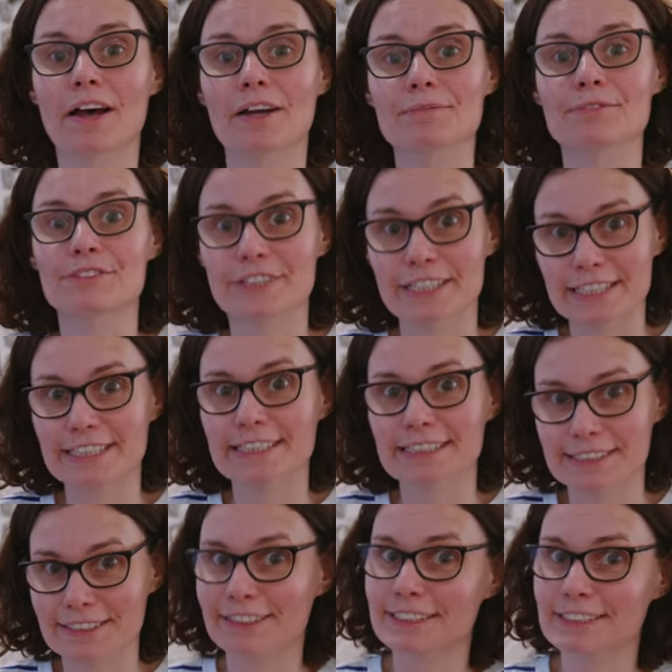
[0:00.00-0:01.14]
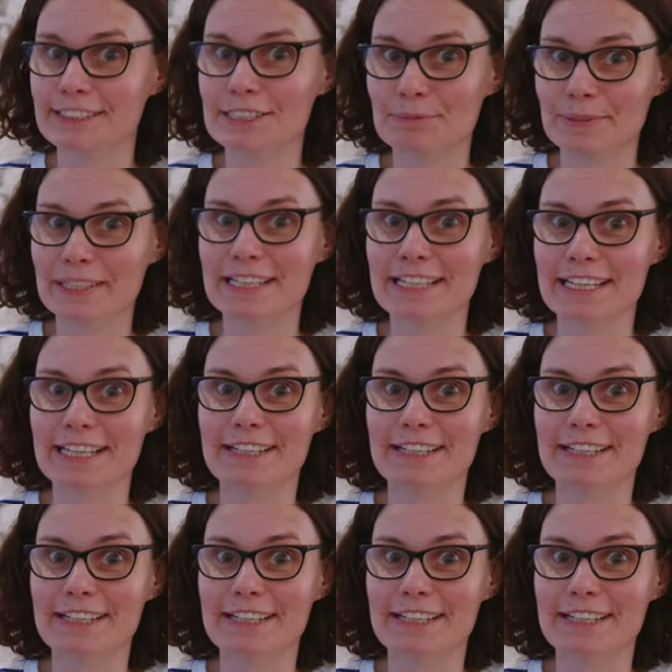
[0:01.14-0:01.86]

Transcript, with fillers: I'm really excited to be